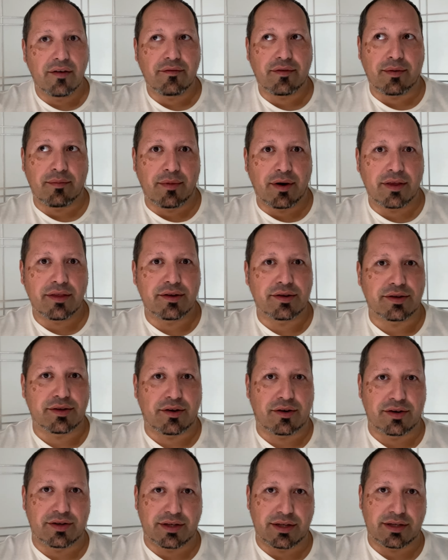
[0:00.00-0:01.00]
from other
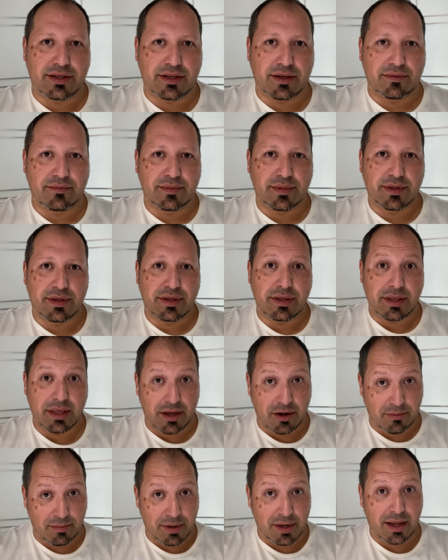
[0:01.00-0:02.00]
star systems
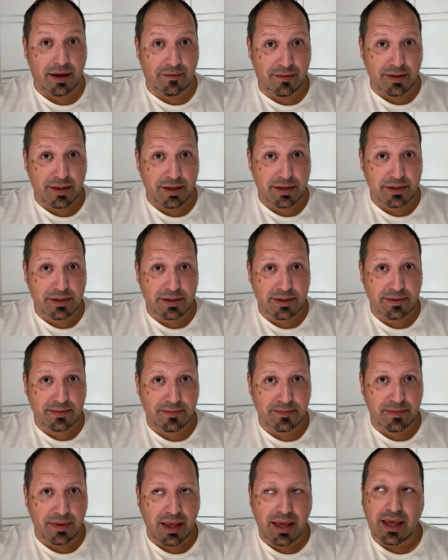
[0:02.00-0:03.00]
that are benevolent
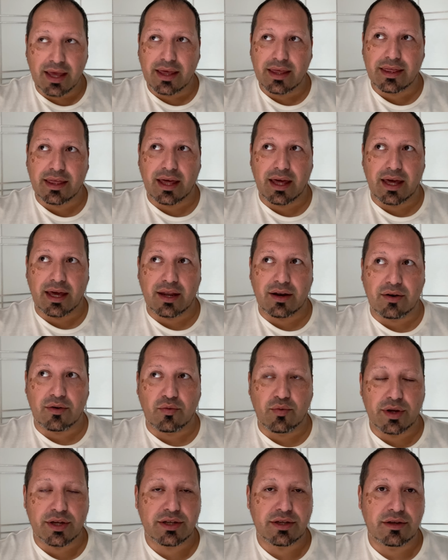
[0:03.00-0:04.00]
that
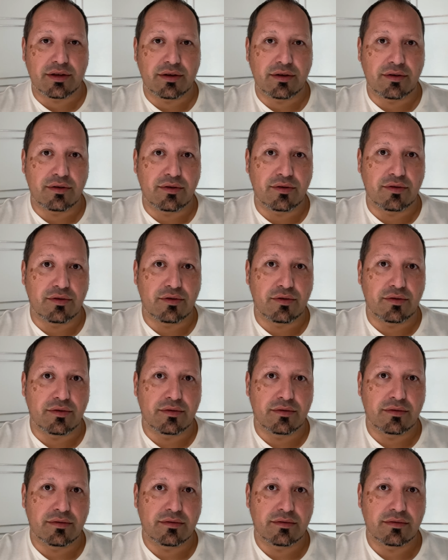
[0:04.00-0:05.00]
wish
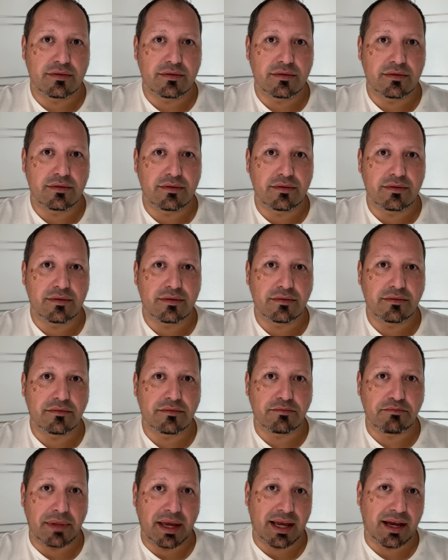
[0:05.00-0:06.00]
to
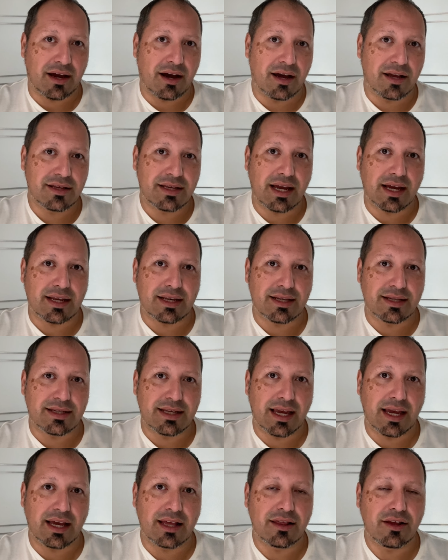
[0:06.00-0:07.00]
make contact and
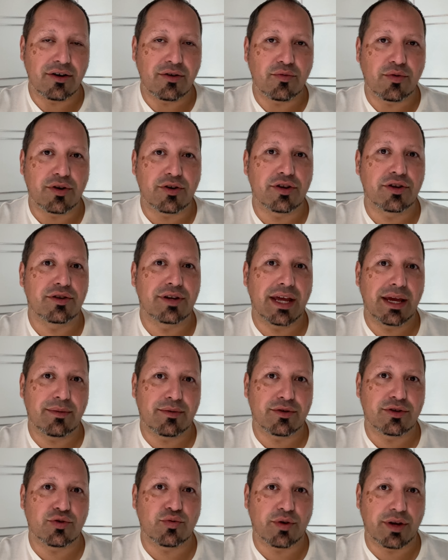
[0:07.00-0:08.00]
say, hello, we're your
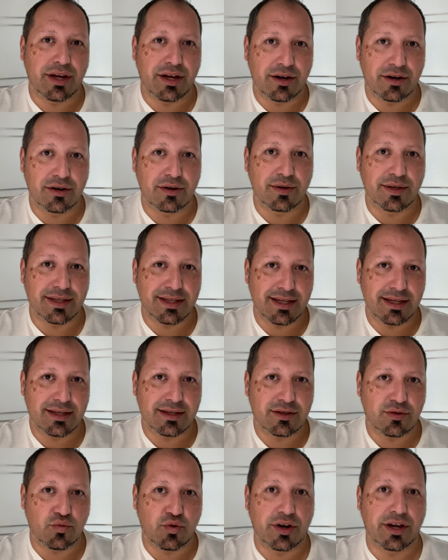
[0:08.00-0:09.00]
neighbors. We're here to
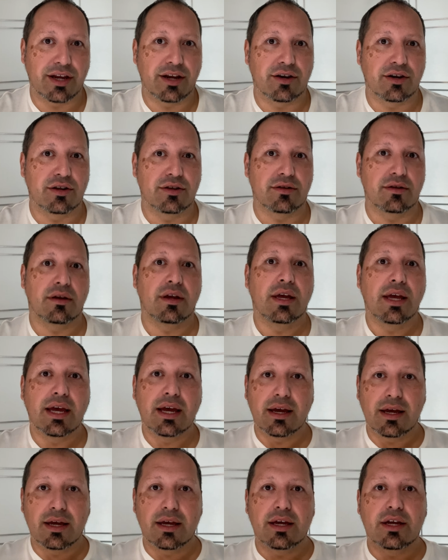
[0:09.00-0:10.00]
assist. We're here to
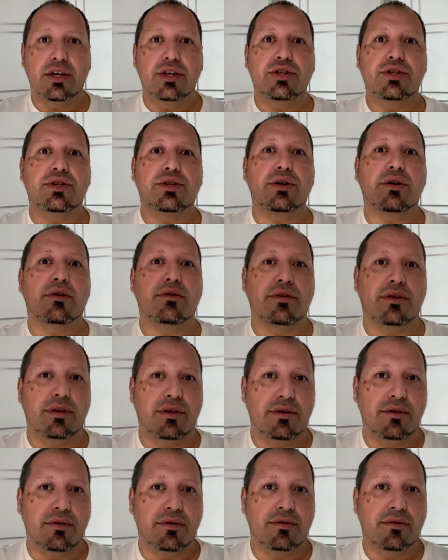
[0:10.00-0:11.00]
show
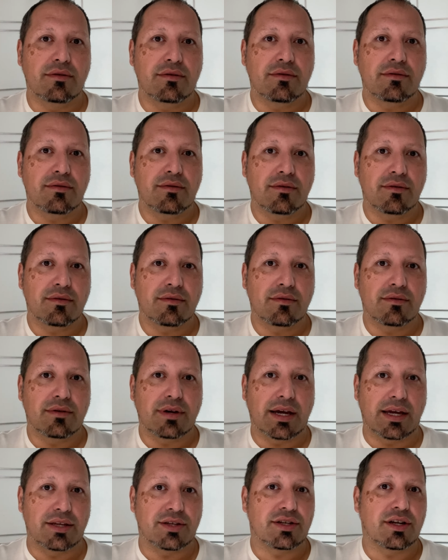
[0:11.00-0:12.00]
you
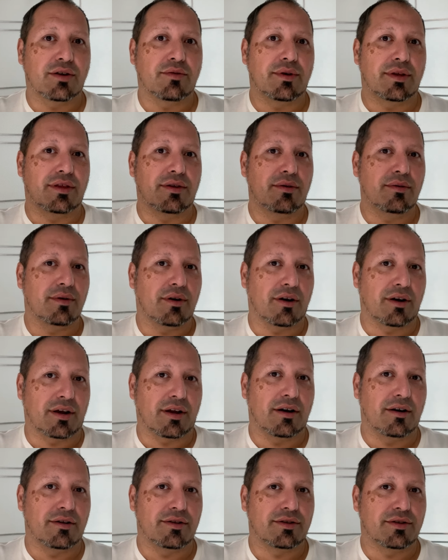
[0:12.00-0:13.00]
and share with you our
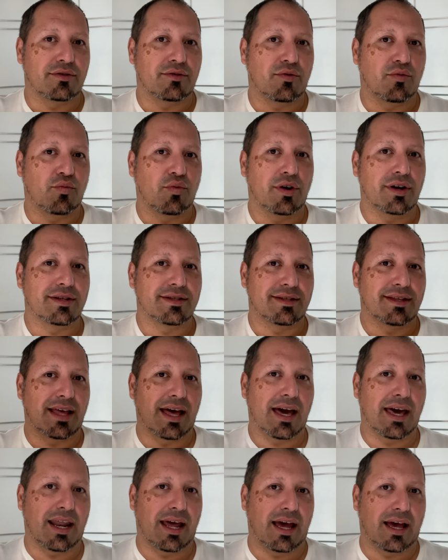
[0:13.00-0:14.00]
culture. Where's
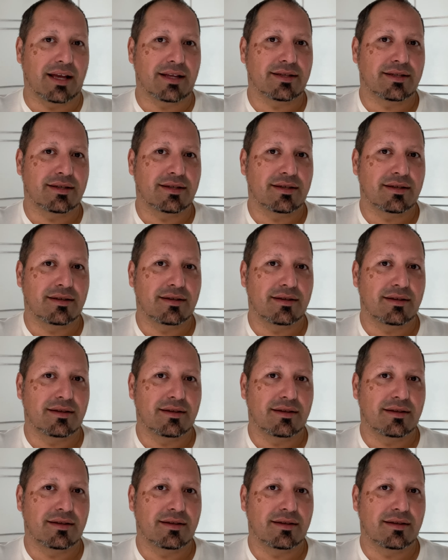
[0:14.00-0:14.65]
that at?